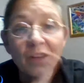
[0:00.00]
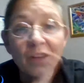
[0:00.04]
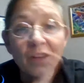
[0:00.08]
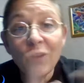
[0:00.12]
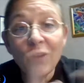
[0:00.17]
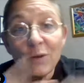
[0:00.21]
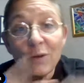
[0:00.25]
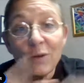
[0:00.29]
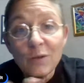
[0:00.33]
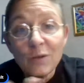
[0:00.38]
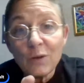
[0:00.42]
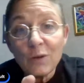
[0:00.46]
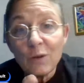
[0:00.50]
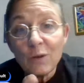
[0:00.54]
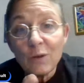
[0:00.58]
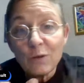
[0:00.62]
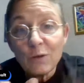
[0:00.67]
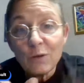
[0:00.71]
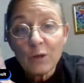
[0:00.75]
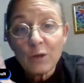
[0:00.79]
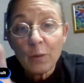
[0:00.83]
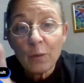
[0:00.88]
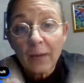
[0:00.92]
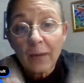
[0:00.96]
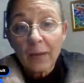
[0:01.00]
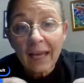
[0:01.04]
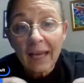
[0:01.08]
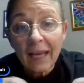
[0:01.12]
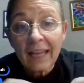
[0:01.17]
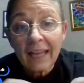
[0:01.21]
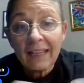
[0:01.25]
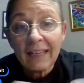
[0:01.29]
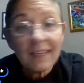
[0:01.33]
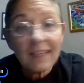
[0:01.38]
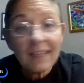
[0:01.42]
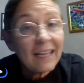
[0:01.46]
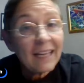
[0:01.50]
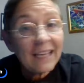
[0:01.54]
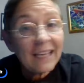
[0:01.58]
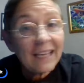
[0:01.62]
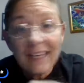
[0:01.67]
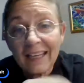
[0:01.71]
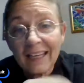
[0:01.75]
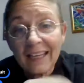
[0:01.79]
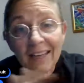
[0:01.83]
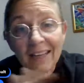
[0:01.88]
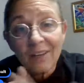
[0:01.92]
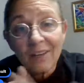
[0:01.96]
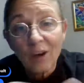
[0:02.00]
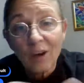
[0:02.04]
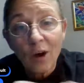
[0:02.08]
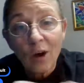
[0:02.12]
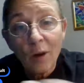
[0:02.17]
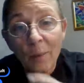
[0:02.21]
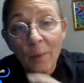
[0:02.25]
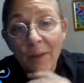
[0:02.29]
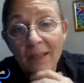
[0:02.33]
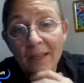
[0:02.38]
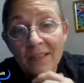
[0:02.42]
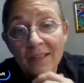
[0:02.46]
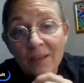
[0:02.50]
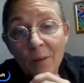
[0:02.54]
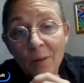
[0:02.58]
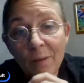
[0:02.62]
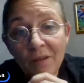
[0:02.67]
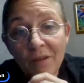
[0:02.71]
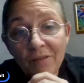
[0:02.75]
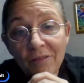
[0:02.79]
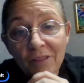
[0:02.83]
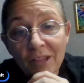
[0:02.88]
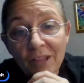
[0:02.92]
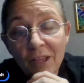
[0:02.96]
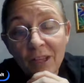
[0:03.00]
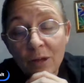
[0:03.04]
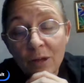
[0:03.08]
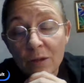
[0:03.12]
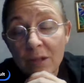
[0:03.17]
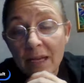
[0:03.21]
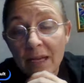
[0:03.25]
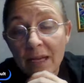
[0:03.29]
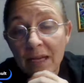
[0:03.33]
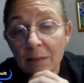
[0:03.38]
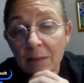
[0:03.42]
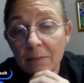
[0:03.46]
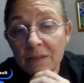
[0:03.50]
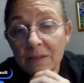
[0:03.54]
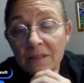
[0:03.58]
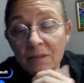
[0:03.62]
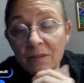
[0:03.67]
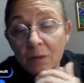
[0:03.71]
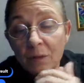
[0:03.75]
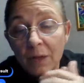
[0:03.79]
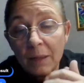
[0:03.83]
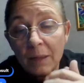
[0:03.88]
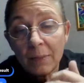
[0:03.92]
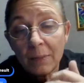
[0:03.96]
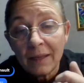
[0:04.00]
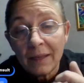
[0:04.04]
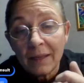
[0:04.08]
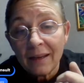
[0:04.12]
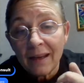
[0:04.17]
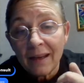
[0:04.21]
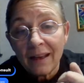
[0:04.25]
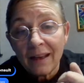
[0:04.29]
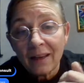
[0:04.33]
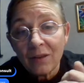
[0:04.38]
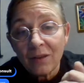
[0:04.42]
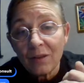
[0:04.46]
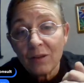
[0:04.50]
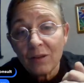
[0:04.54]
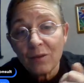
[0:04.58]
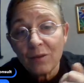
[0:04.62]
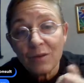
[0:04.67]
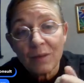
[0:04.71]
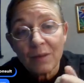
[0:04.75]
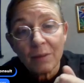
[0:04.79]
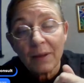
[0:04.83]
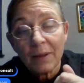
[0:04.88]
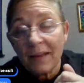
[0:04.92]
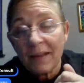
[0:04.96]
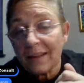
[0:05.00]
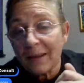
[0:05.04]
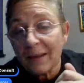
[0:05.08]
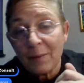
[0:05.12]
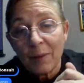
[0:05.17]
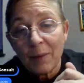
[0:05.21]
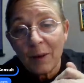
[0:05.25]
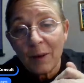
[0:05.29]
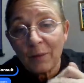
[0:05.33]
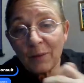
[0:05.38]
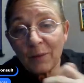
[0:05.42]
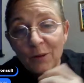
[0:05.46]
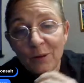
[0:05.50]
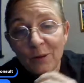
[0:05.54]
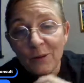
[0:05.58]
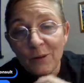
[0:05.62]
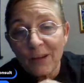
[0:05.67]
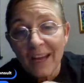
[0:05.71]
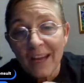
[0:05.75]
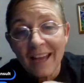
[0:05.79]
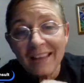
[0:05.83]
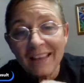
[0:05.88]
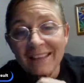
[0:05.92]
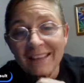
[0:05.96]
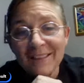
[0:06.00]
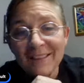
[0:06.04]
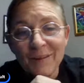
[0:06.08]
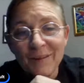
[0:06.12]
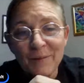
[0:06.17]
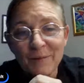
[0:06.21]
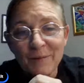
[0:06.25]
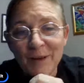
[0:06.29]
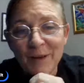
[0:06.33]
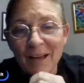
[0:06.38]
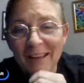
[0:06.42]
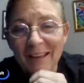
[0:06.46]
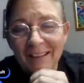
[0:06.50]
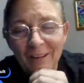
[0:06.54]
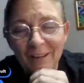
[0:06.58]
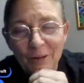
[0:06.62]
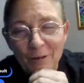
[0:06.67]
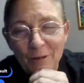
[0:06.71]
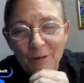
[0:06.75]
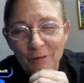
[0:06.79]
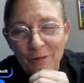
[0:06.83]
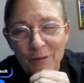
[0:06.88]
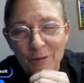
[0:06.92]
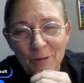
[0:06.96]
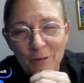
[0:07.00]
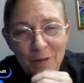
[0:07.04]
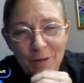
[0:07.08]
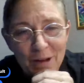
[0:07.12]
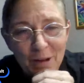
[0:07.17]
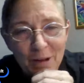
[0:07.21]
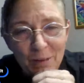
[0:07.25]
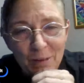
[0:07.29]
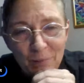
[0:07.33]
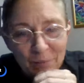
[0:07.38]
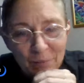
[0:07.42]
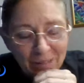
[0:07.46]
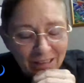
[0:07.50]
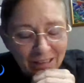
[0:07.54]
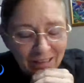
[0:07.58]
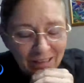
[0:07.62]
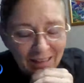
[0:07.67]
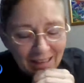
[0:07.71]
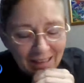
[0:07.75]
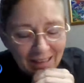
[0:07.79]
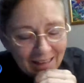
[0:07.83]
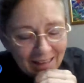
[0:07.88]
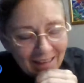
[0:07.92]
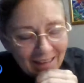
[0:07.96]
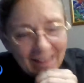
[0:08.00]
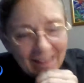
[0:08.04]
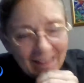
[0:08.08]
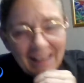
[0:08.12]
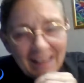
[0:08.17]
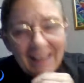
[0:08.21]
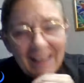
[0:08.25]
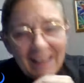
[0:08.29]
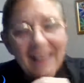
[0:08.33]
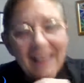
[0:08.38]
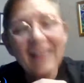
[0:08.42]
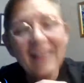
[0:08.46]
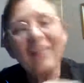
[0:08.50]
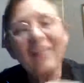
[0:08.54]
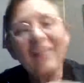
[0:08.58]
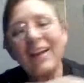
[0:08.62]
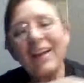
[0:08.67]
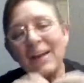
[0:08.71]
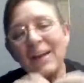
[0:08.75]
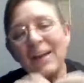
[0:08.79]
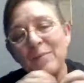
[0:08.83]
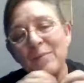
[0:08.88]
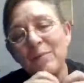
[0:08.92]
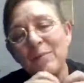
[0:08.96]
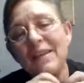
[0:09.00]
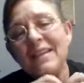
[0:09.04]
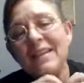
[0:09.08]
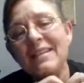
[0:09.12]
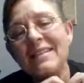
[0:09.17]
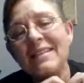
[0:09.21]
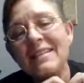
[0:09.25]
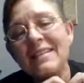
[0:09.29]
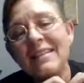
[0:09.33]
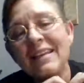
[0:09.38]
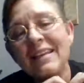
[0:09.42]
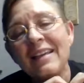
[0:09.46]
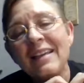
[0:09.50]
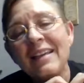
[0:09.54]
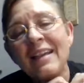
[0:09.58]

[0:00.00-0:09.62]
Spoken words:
go to YouTube, and in any of the comments on my videos, I am still keeping an eye on those. I'm not that popular yet, so I'm not overwhelmed. All right, peace.